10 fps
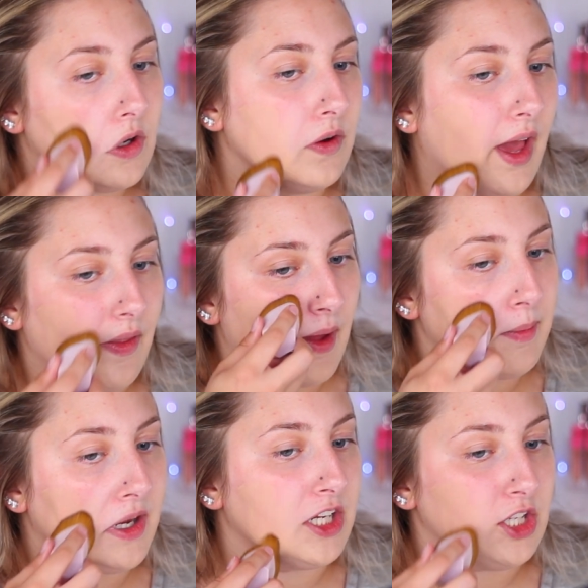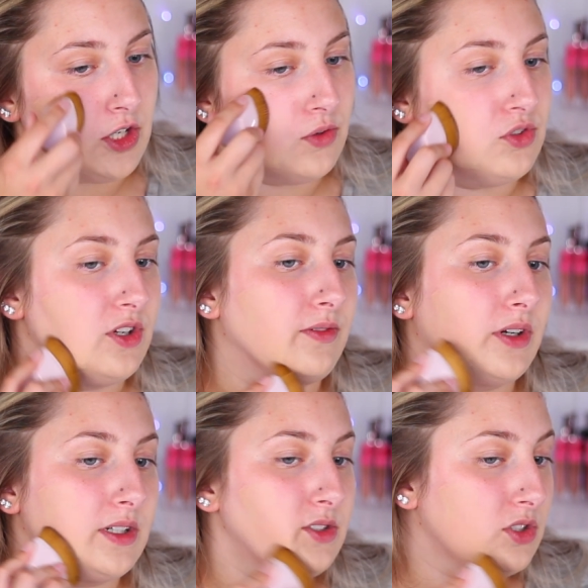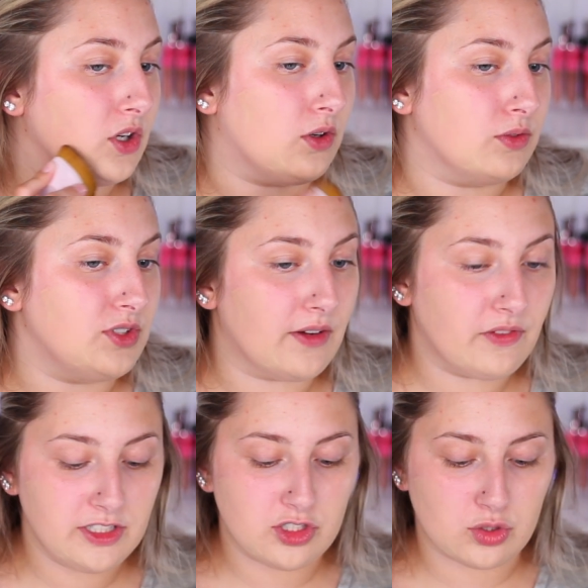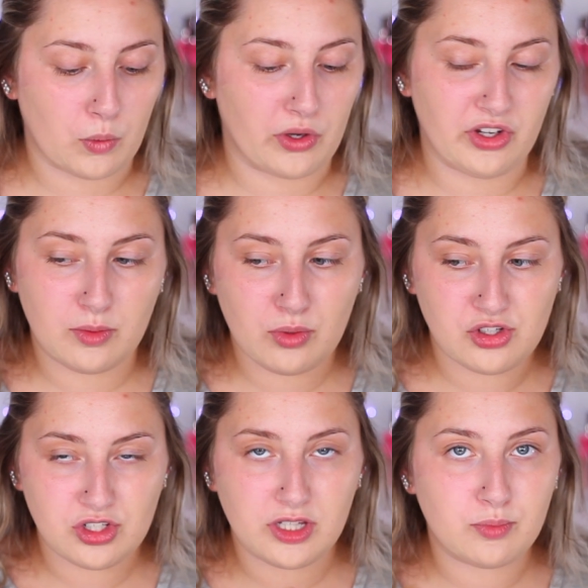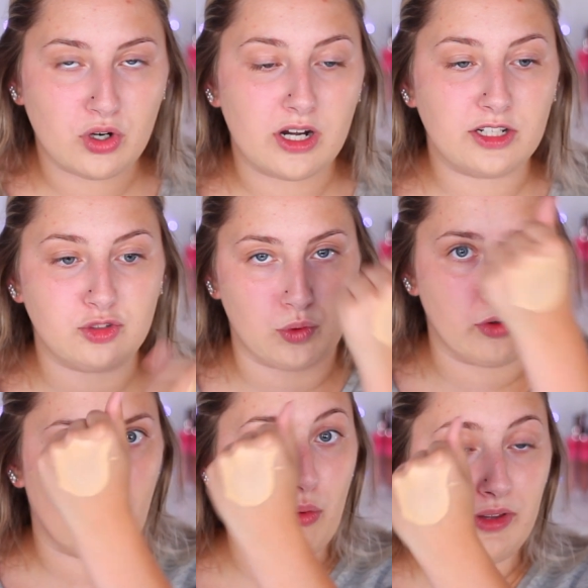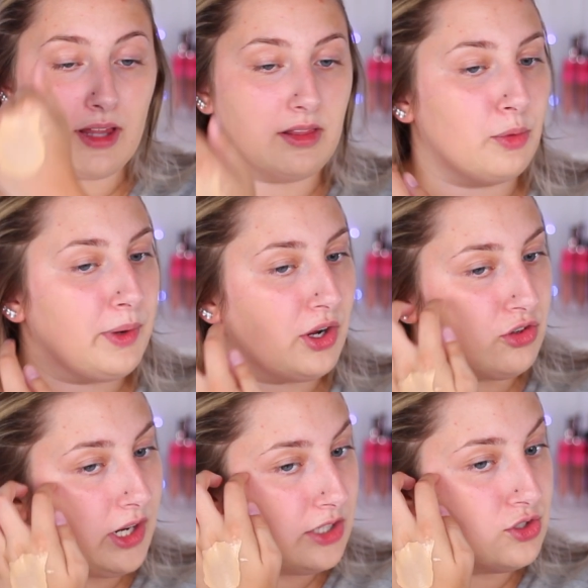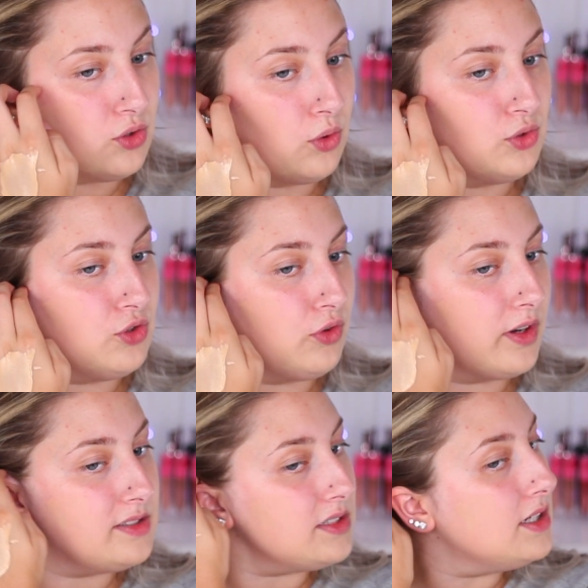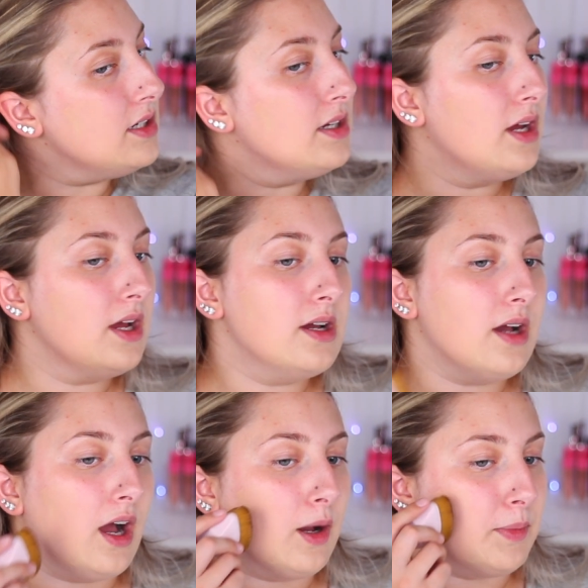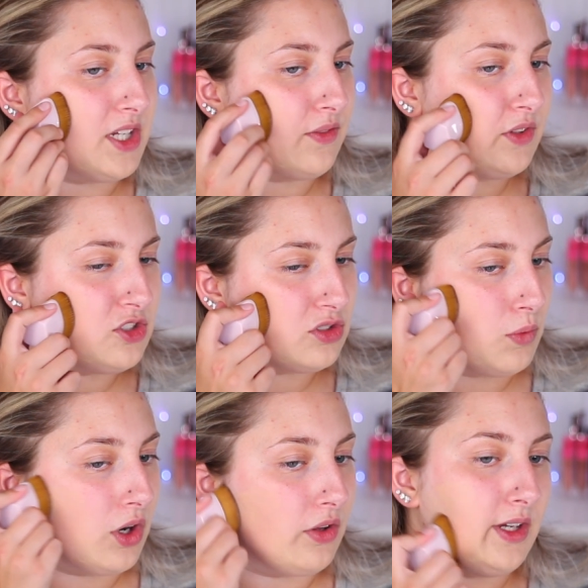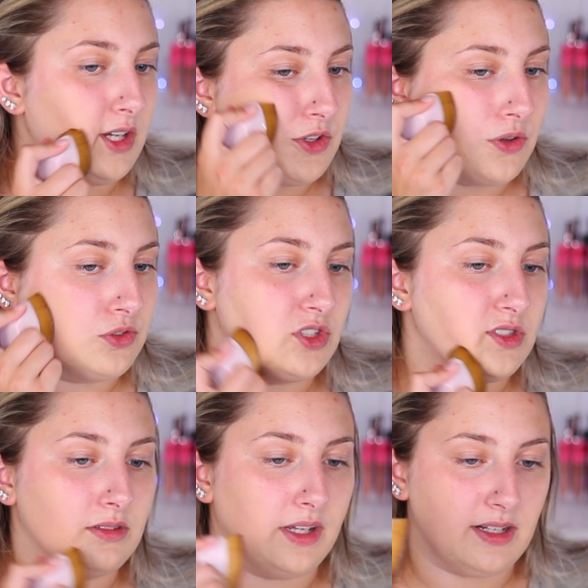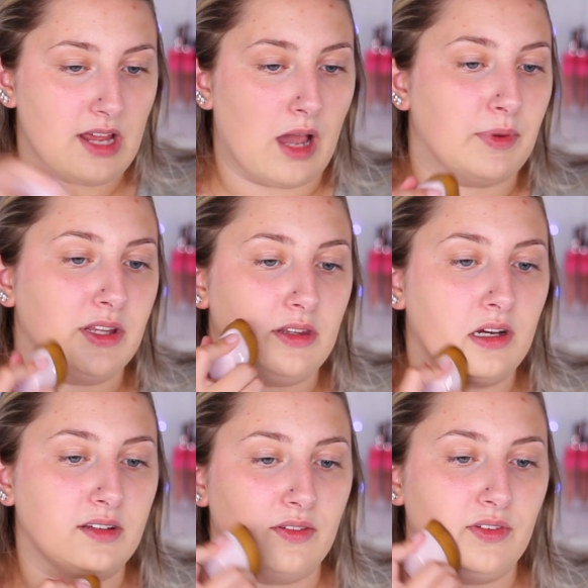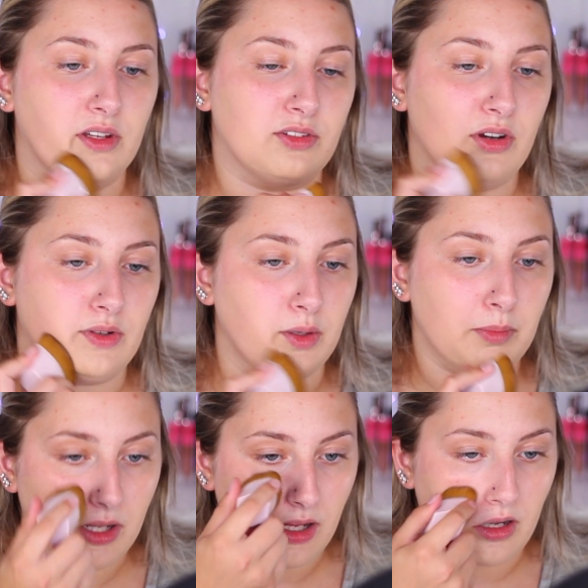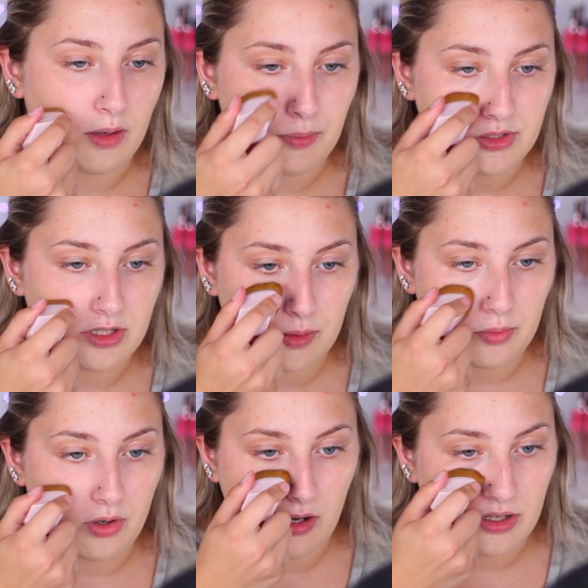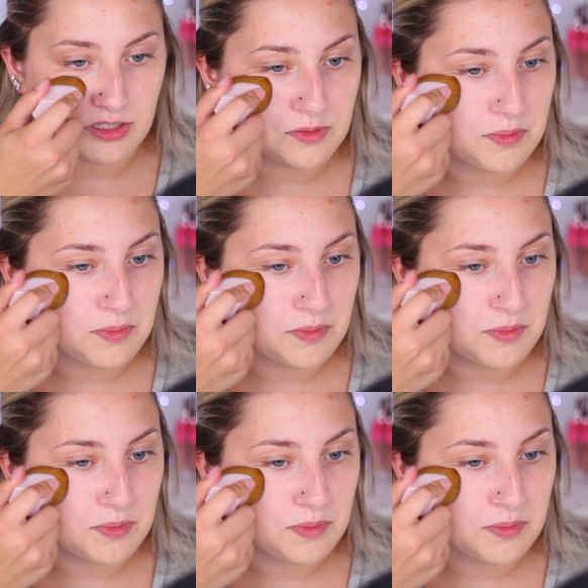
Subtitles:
Oh yeah, that made a huge difference. So definitely swirl your brush in the product with only a little bit on your hand. Don't go too crazy. But definitely swirl it and don't just like tap it in there because I feel like it's not really picking up a ton of product.